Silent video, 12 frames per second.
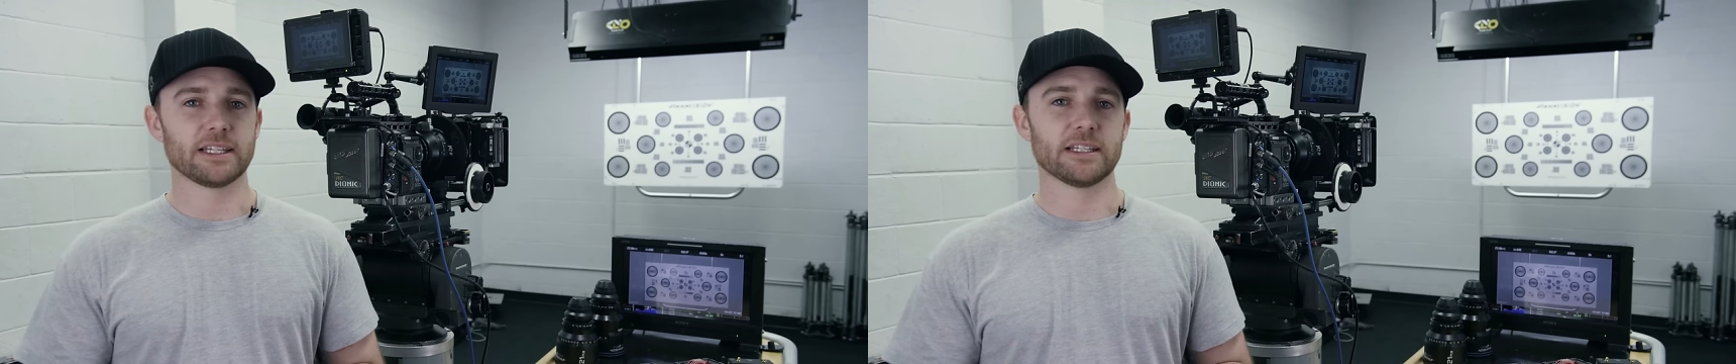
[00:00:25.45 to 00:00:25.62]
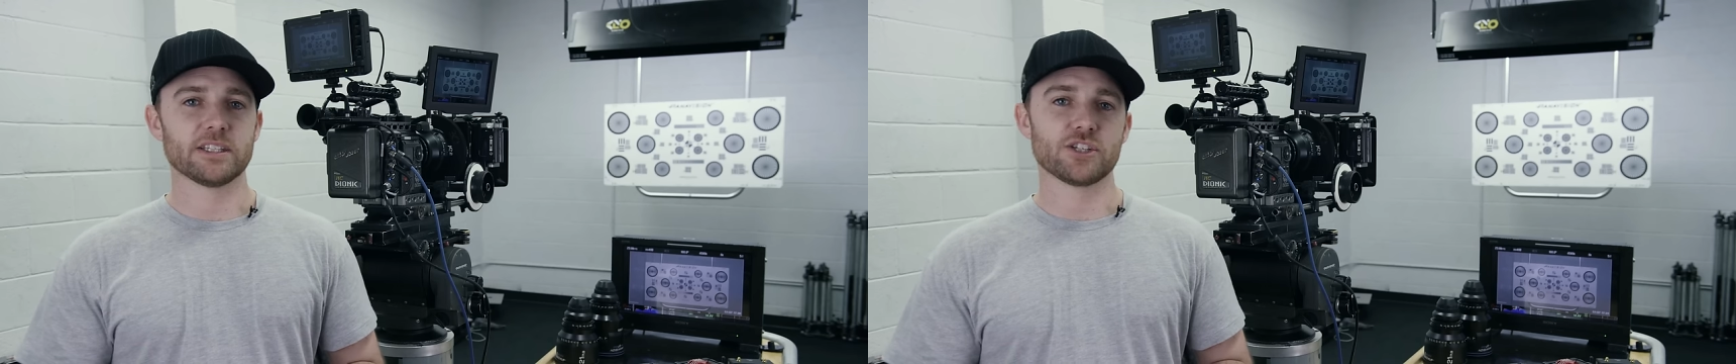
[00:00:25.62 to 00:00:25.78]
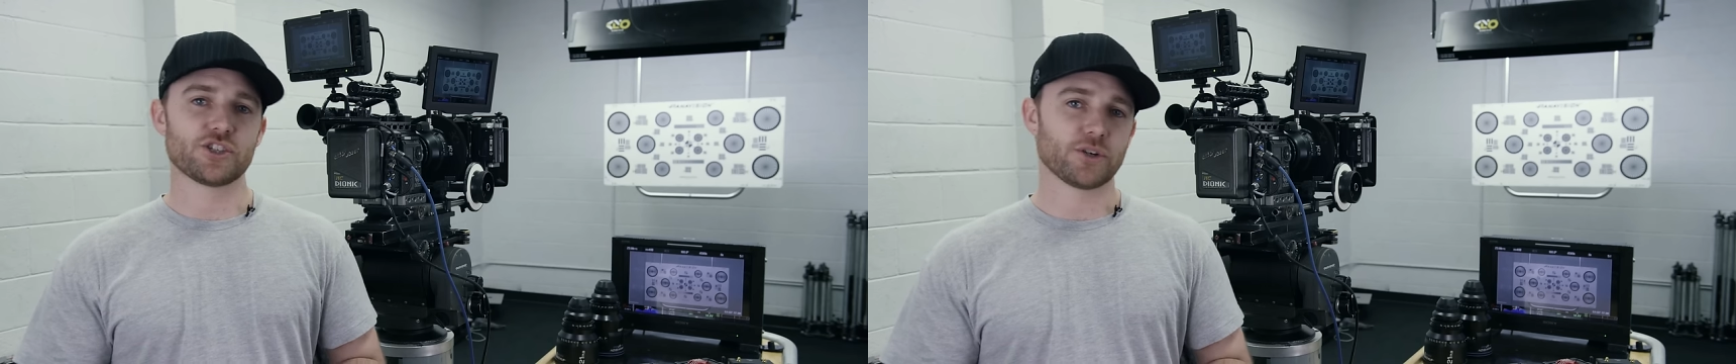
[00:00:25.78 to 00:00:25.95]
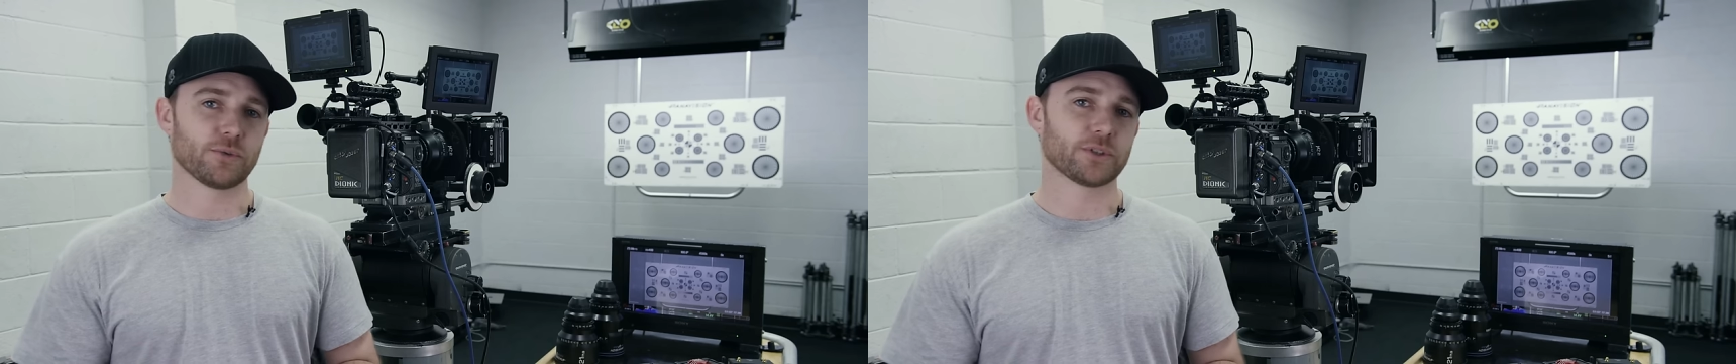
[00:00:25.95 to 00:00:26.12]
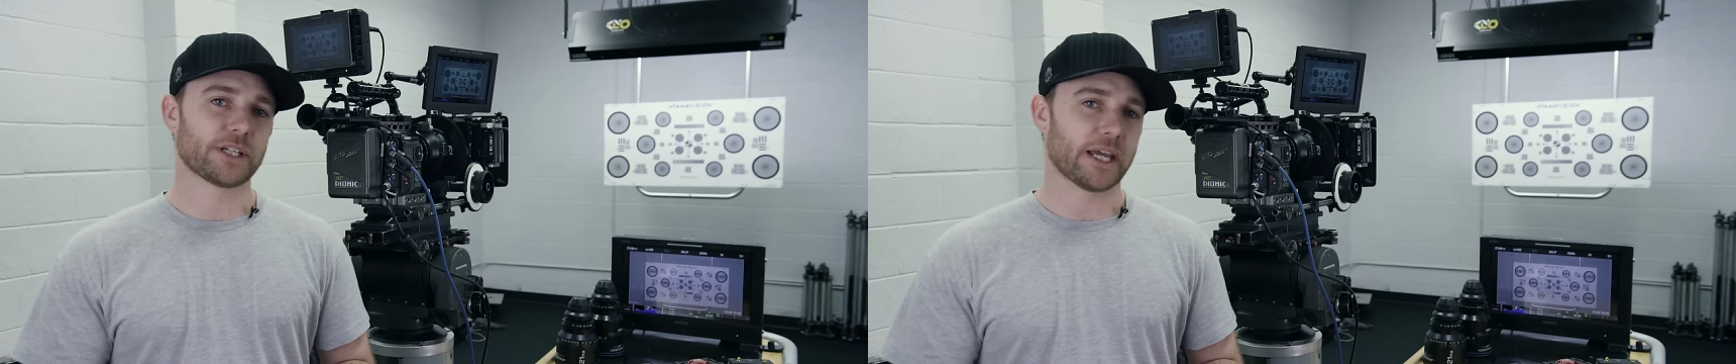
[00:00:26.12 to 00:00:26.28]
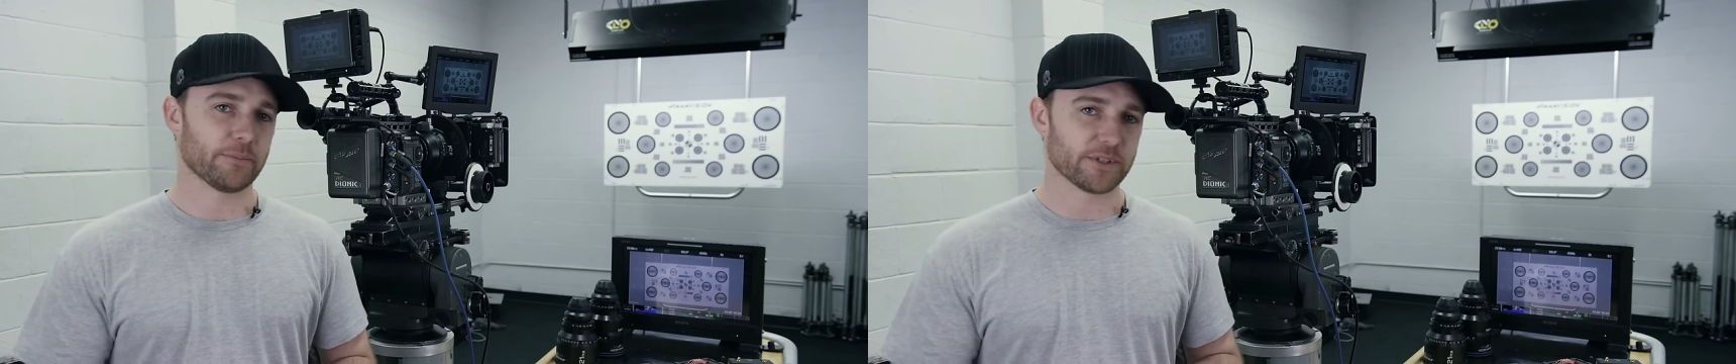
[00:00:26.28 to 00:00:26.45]
in the general
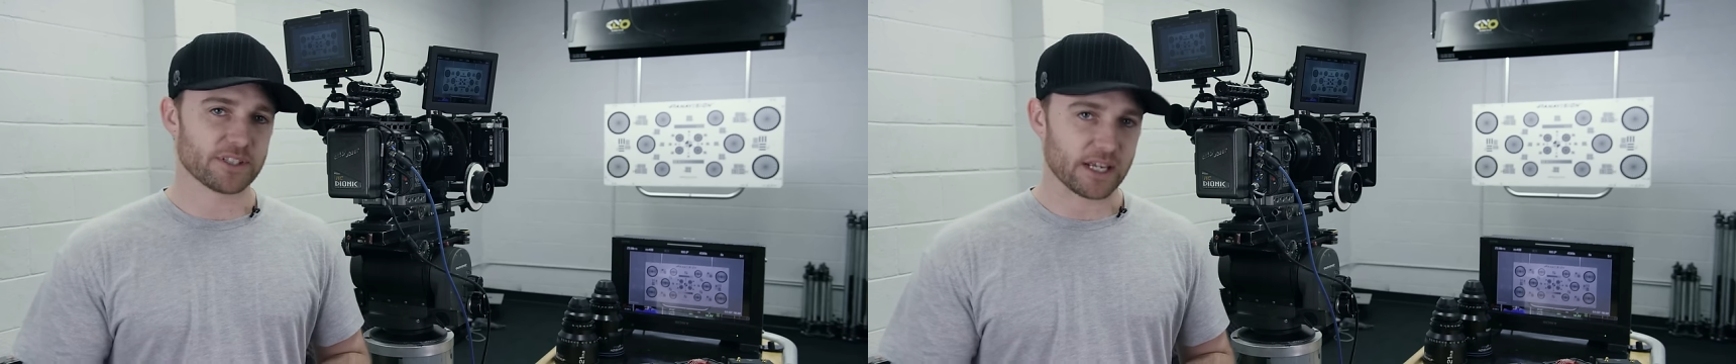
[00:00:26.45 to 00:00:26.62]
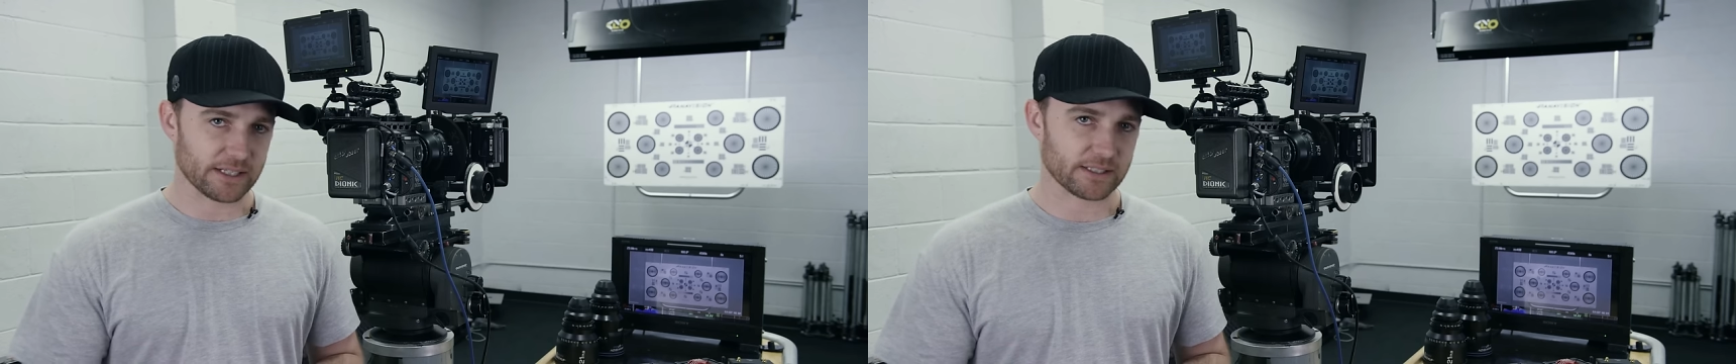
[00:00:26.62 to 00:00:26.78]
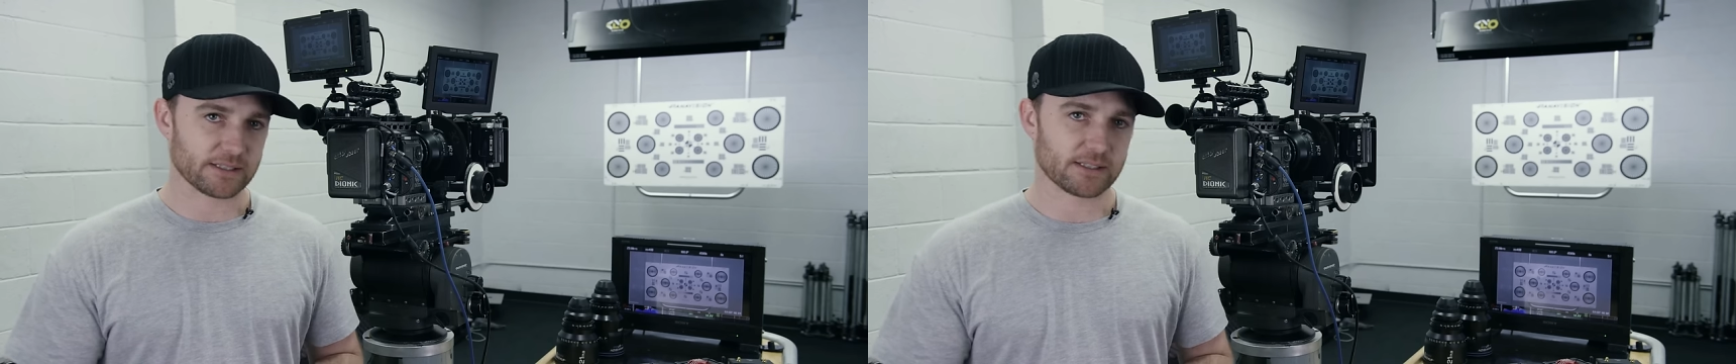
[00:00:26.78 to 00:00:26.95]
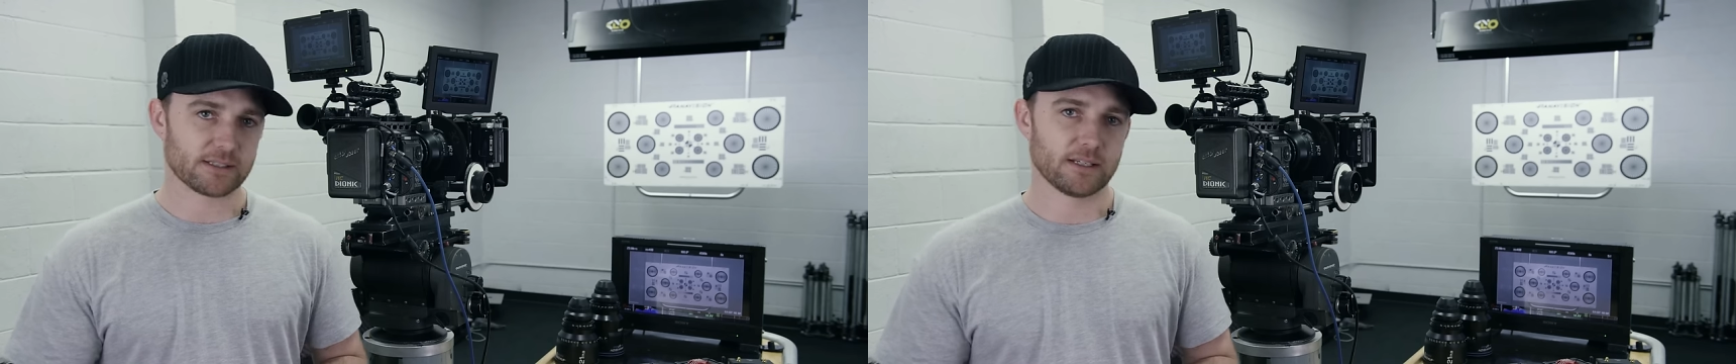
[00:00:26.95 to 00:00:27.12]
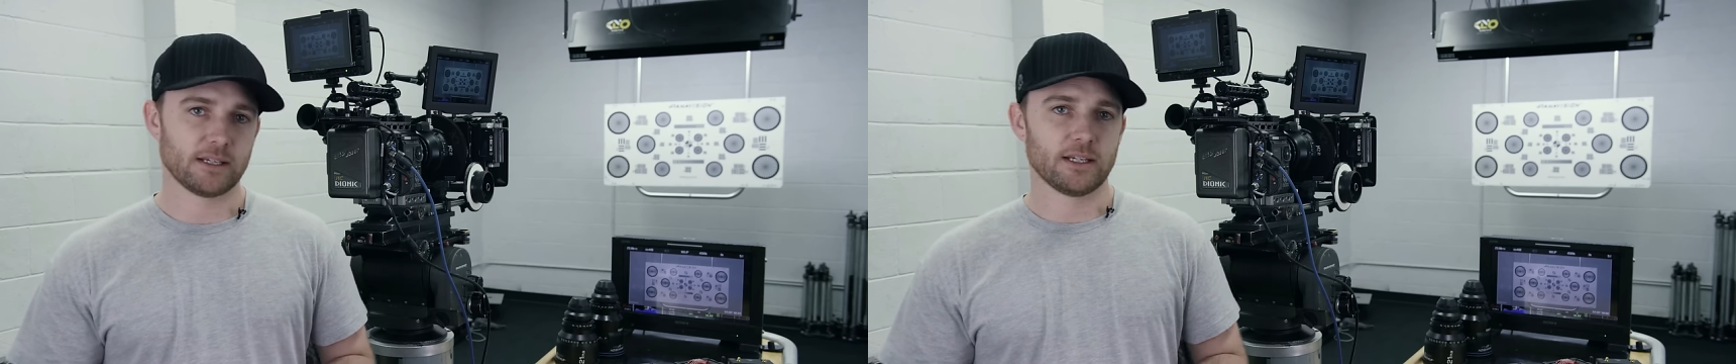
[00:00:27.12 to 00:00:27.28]
camera settings.